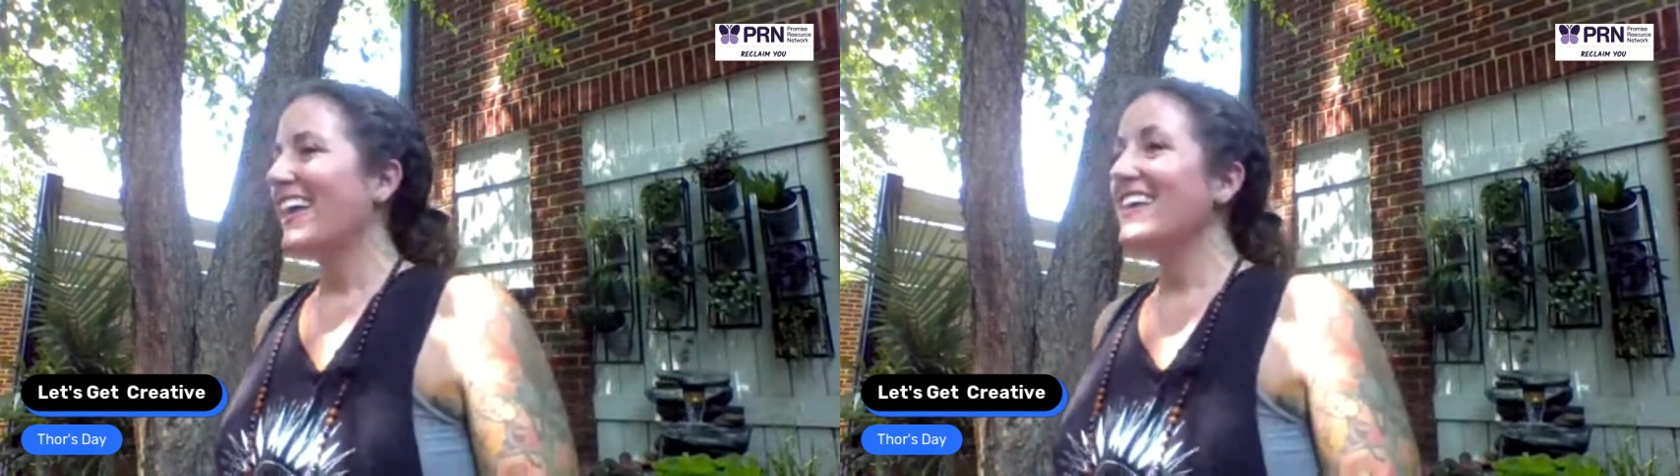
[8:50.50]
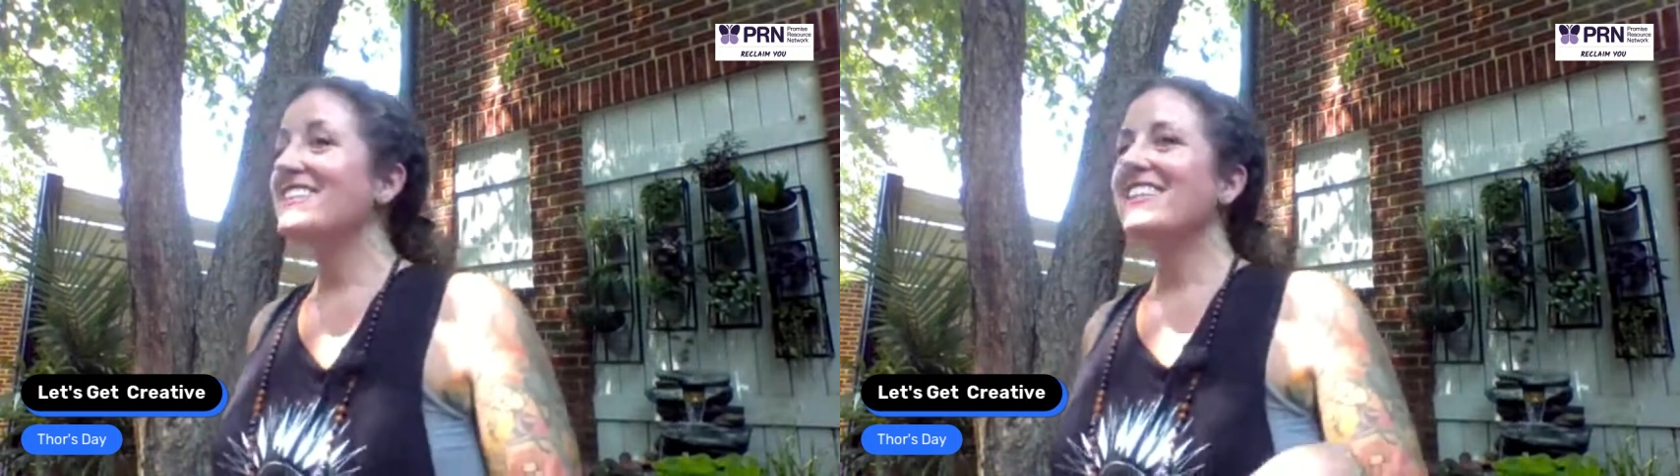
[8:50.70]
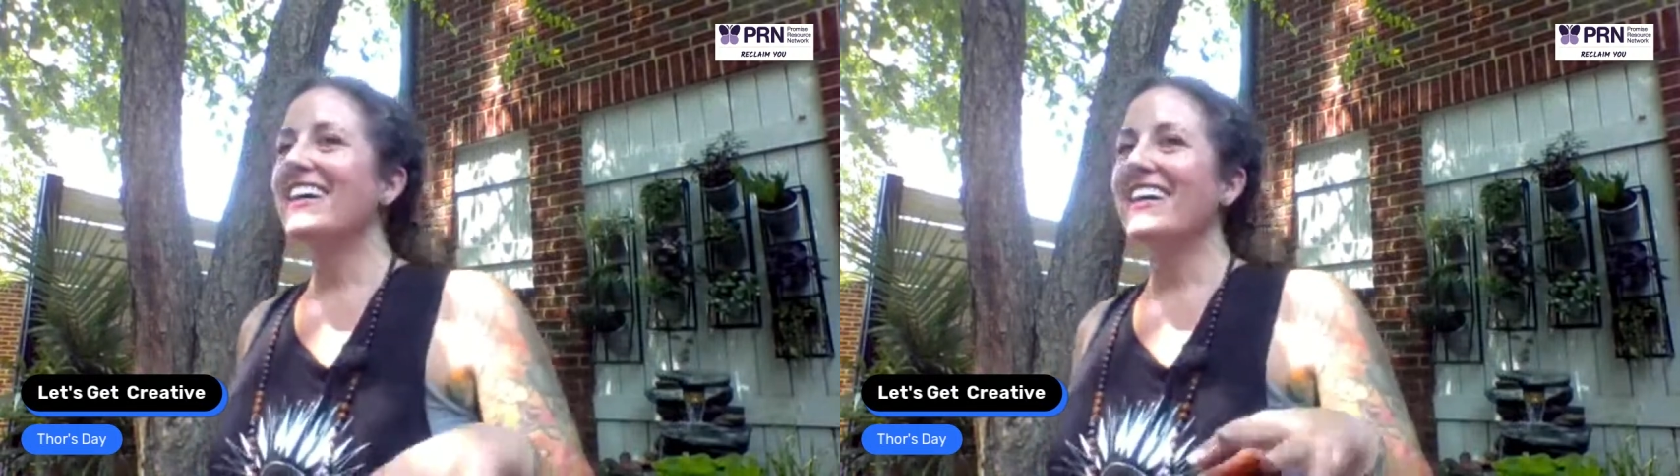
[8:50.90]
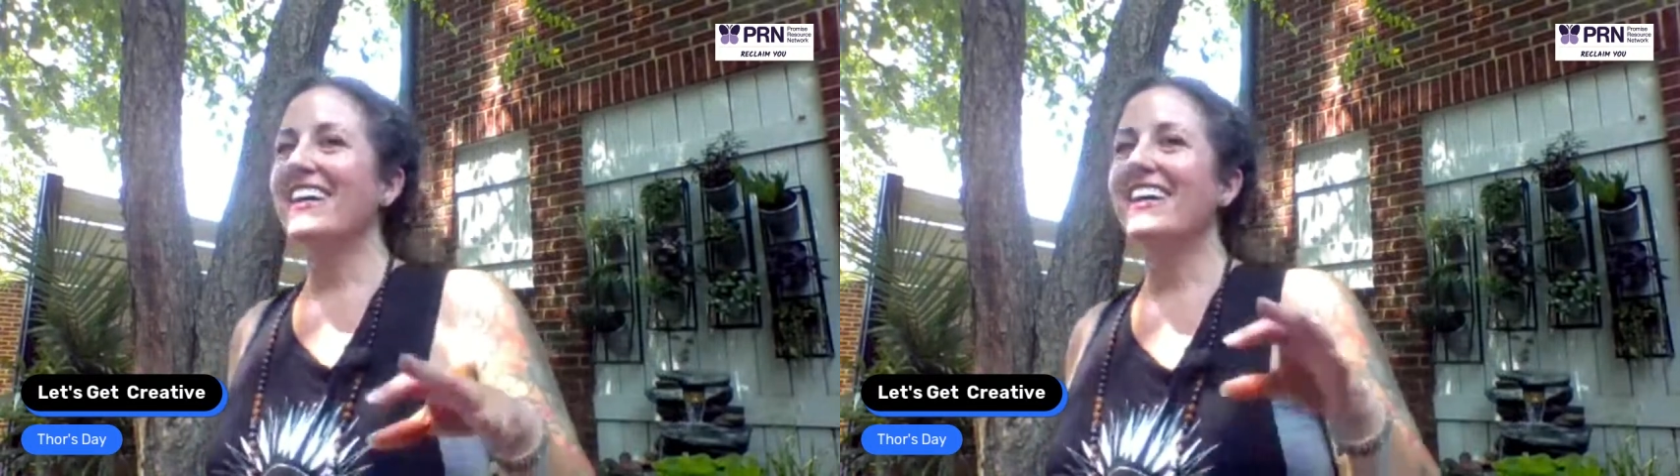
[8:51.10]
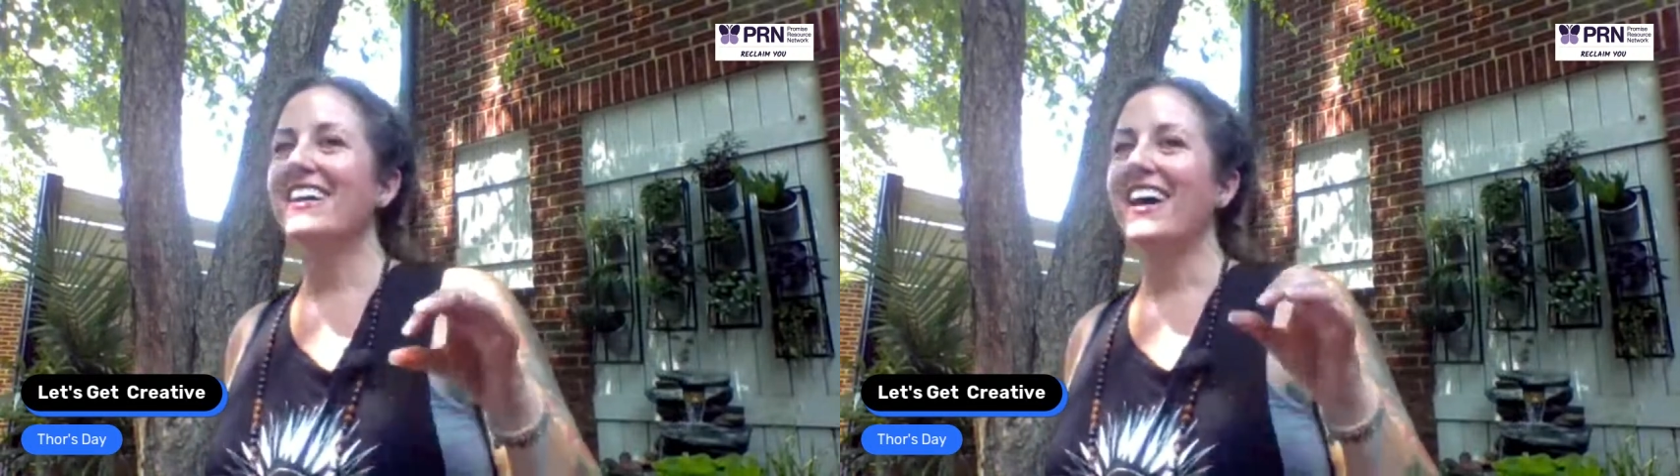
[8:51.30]
Is like
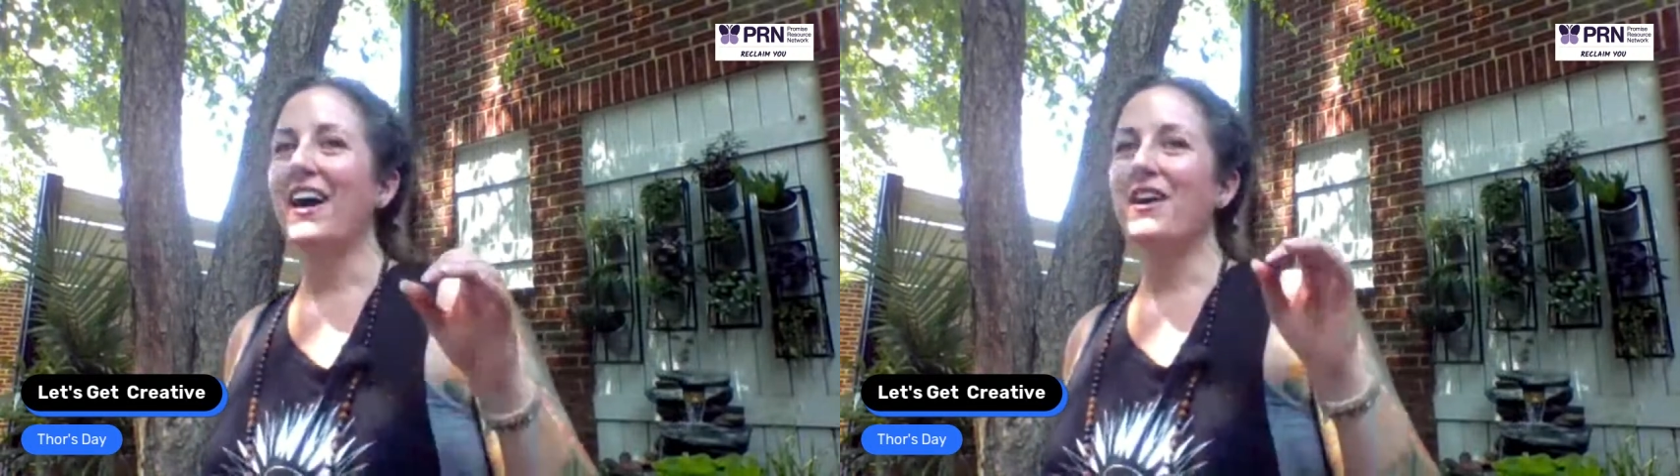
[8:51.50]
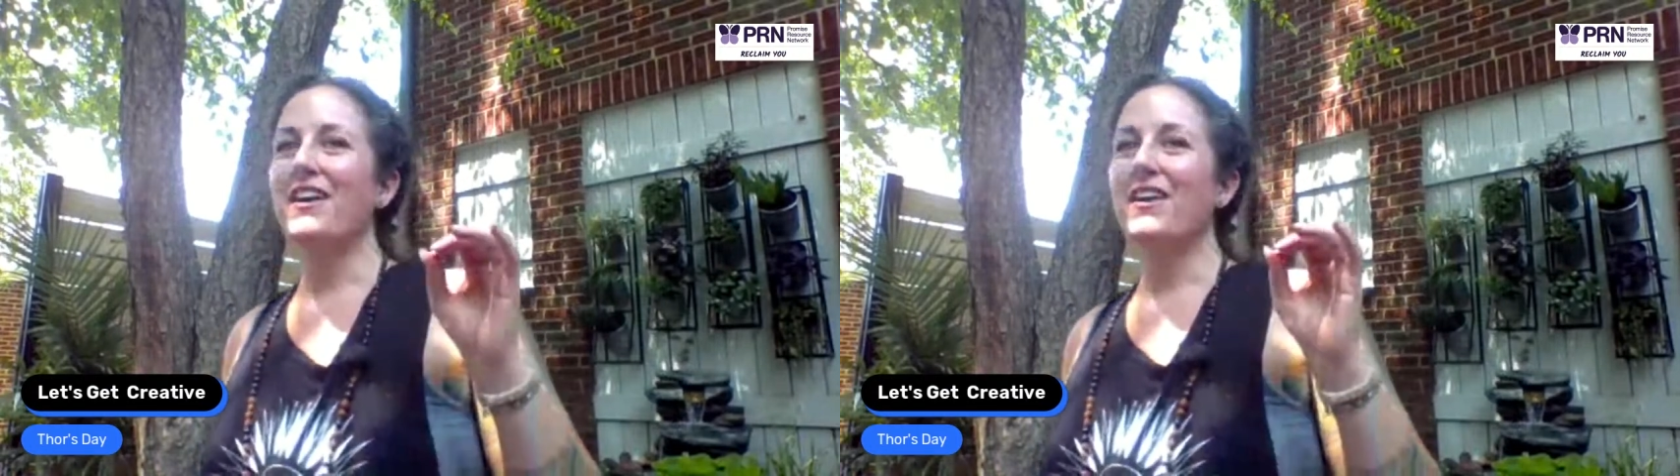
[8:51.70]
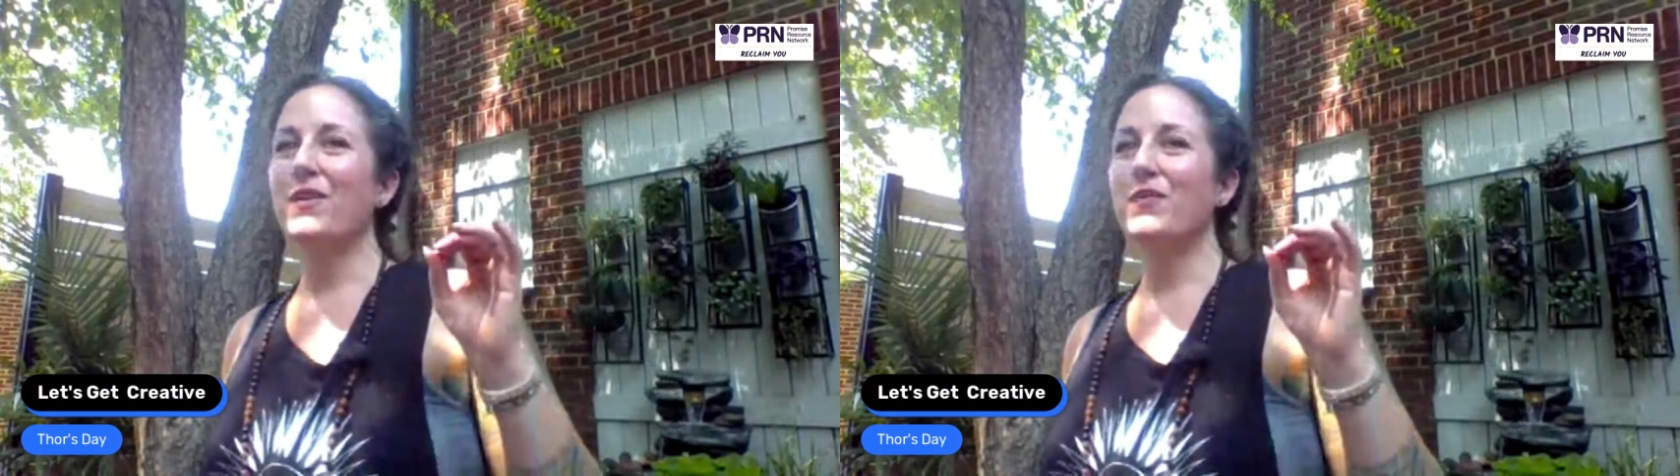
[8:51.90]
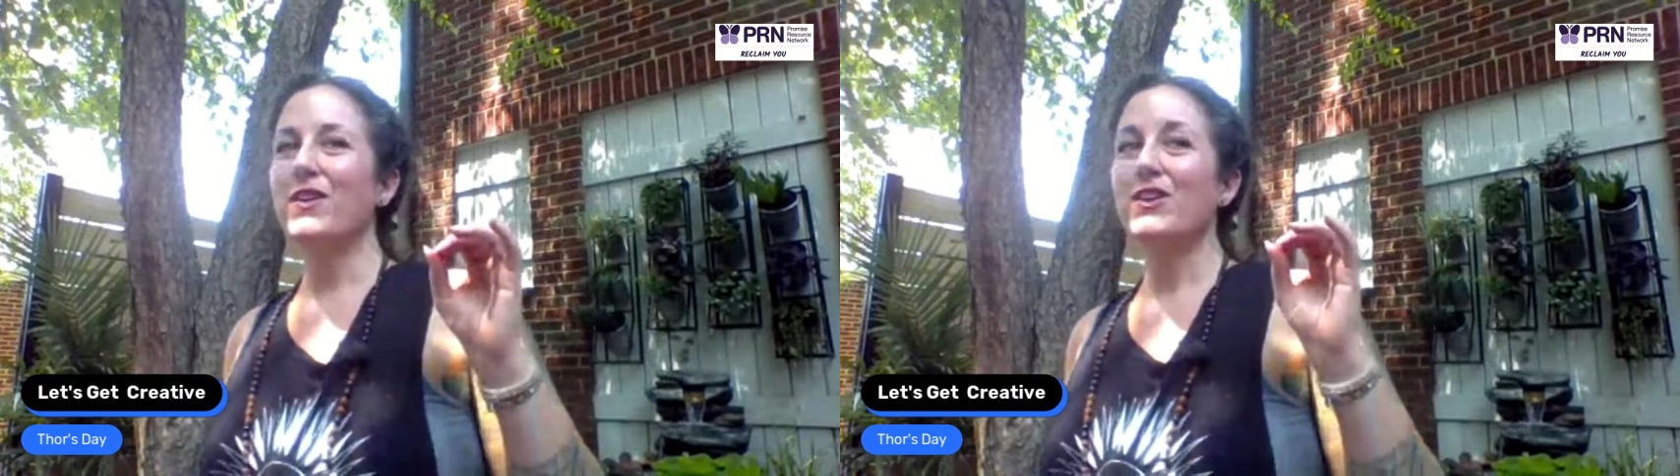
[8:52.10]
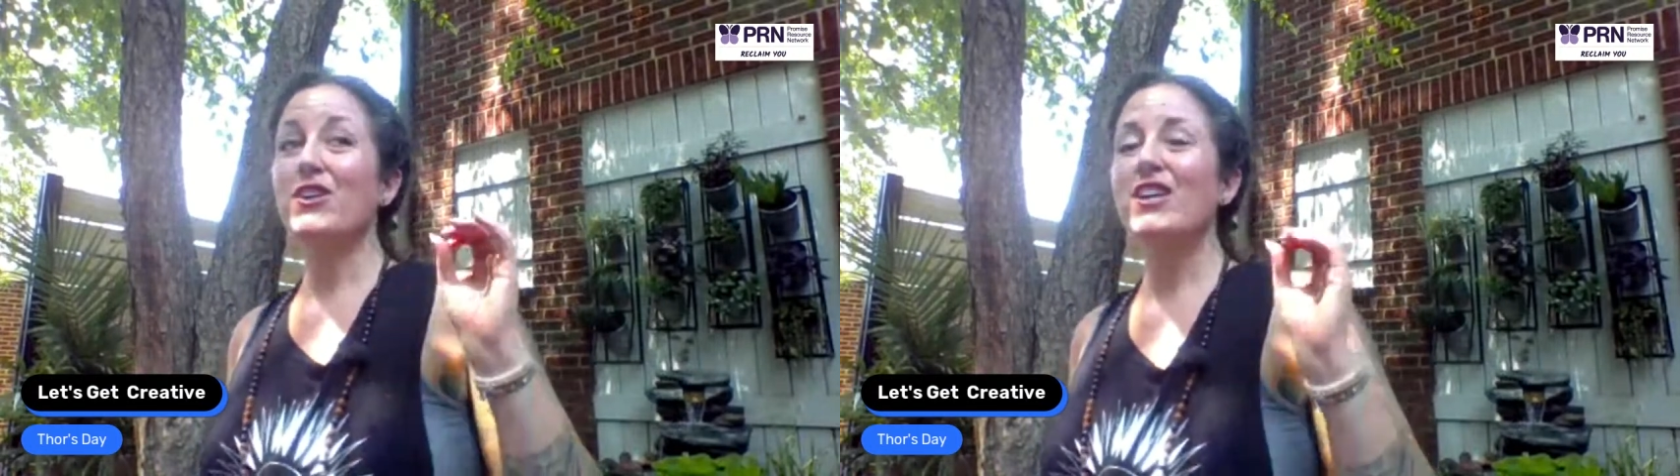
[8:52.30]

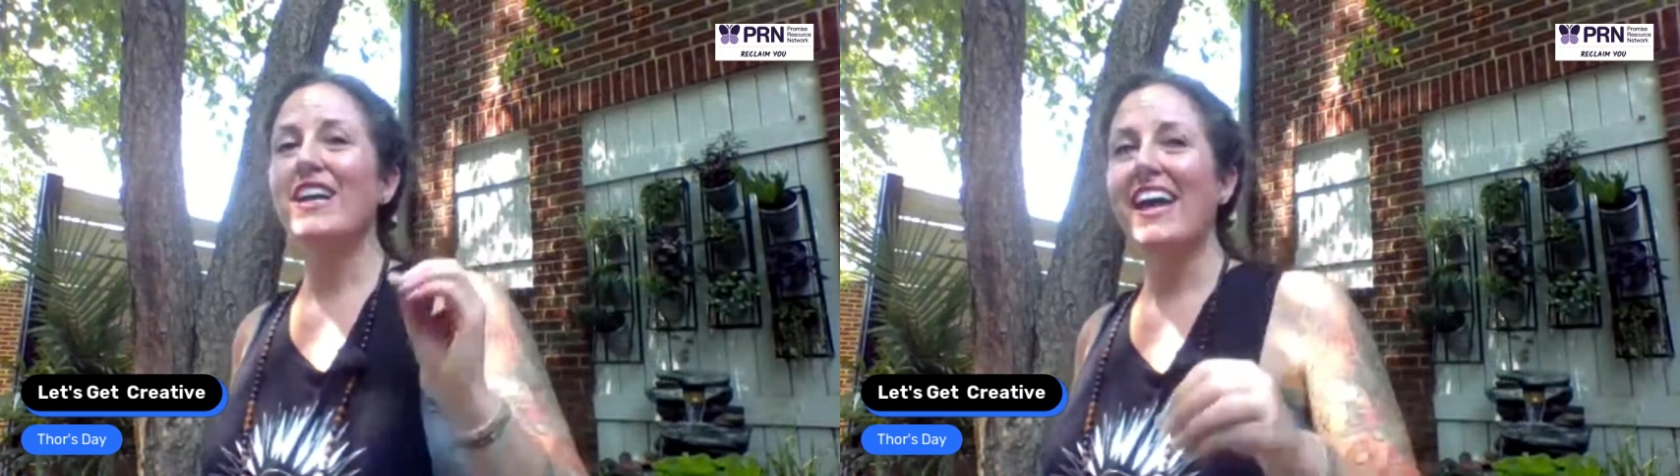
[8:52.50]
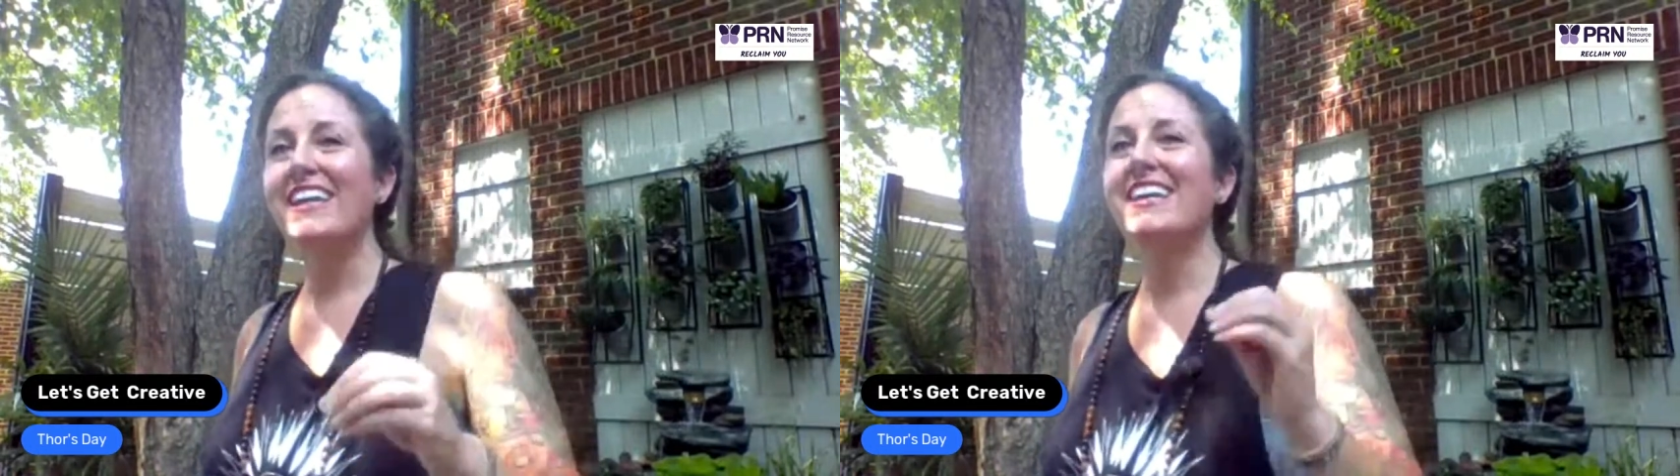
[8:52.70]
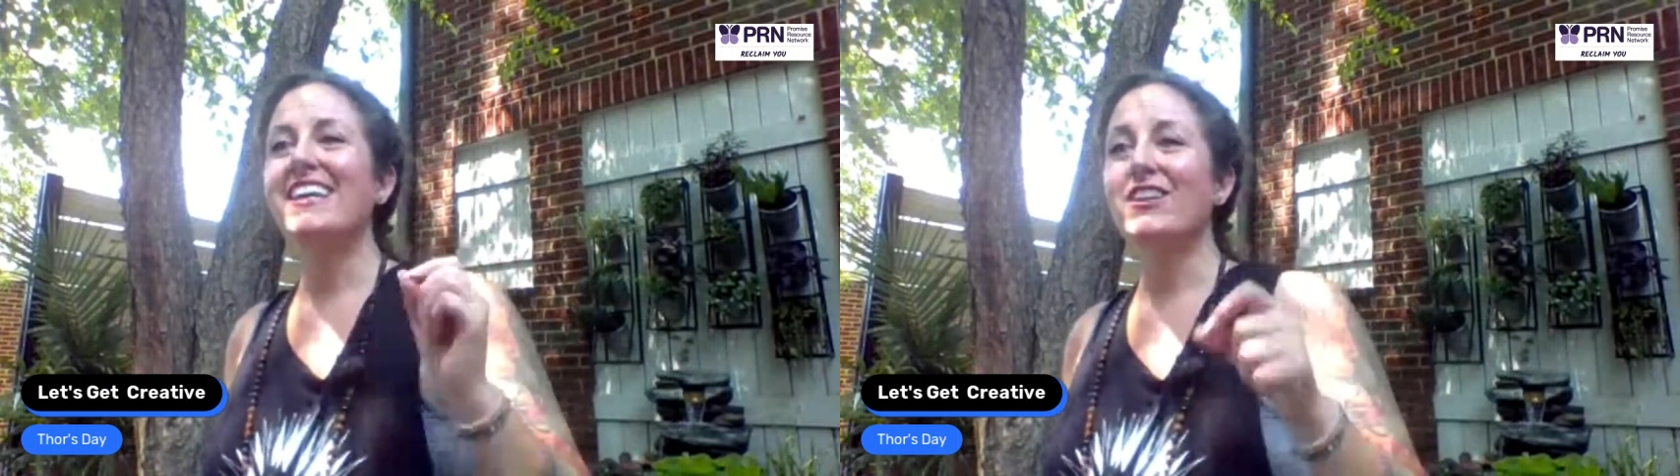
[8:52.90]
creating